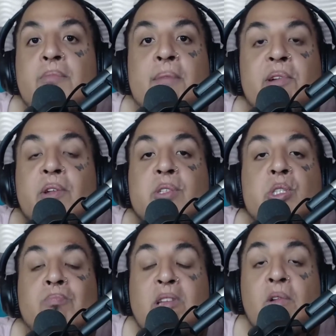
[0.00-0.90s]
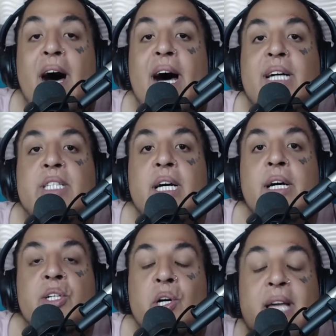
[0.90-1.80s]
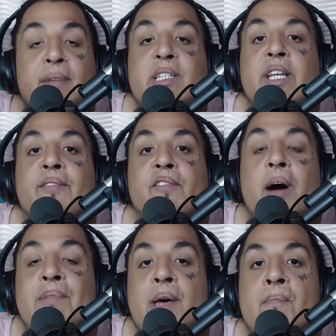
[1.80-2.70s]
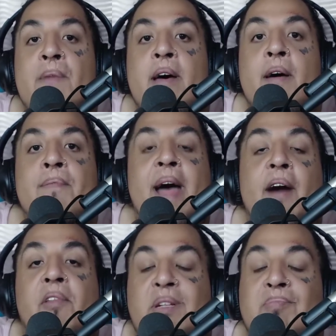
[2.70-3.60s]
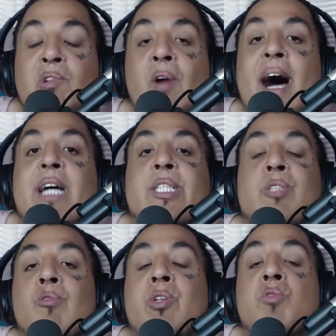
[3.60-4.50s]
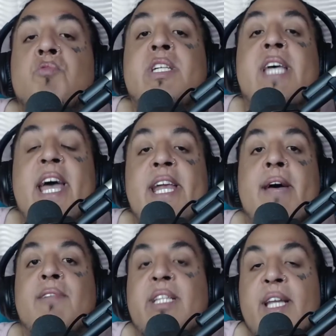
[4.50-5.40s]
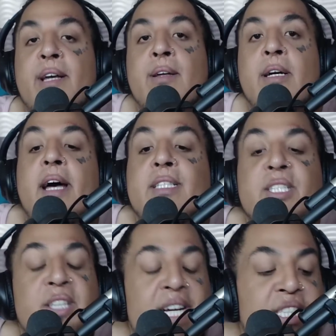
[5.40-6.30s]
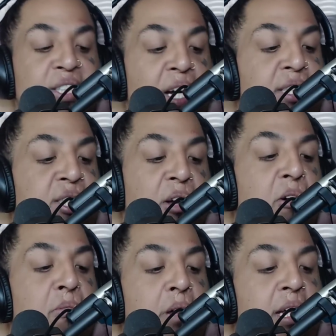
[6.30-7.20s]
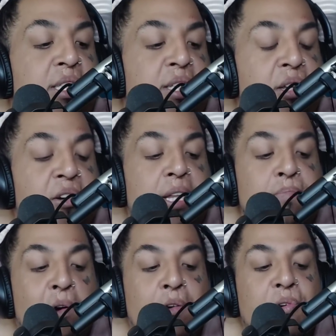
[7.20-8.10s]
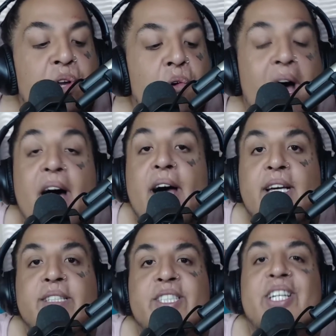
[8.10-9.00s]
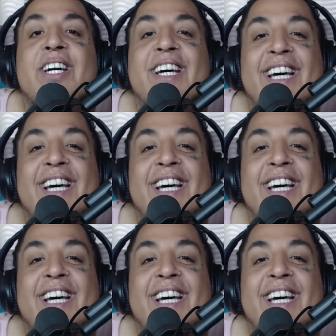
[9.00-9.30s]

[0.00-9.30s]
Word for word: Remember, those blue eyes took everything from him. Now those blue eyes is going to regain everything. That's that's nuts. So it's literally Boruto eyes.